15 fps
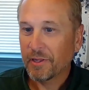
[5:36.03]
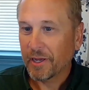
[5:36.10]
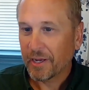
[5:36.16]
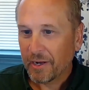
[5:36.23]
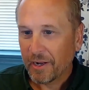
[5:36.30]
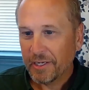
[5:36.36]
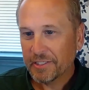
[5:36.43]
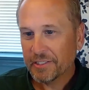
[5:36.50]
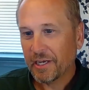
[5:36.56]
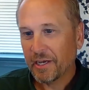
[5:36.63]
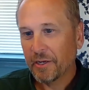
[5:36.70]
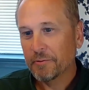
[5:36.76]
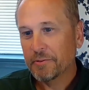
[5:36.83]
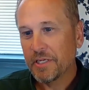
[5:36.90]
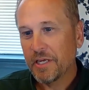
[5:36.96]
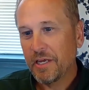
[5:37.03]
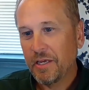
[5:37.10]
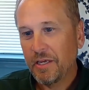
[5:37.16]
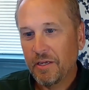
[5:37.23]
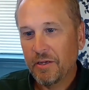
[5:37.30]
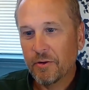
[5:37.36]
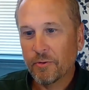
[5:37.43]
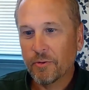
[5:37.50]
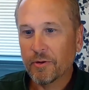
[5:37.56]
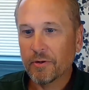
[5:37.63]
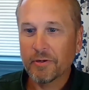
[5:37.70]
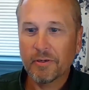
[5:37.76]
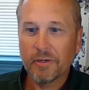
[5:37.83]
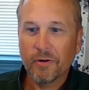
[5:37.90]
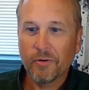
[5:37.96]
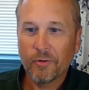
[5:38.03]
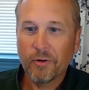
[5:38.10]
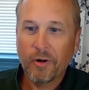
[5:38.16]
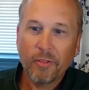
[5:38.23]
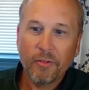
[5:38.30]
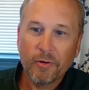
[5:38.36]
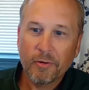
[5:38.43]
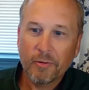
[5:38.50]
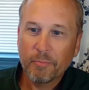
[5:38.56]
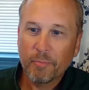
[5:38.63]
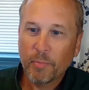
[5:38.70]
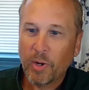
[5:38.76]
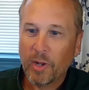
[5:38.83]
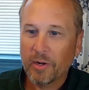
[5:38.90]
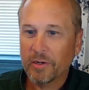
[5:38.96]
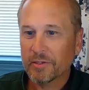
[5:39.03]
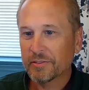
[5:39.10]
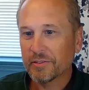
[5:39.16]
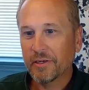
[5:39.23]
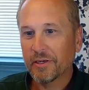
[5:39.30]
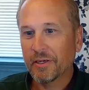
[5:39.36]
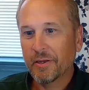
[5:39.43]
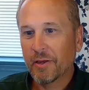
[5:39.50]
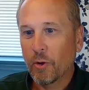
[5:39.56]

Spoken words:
like an ACE IoT or other products like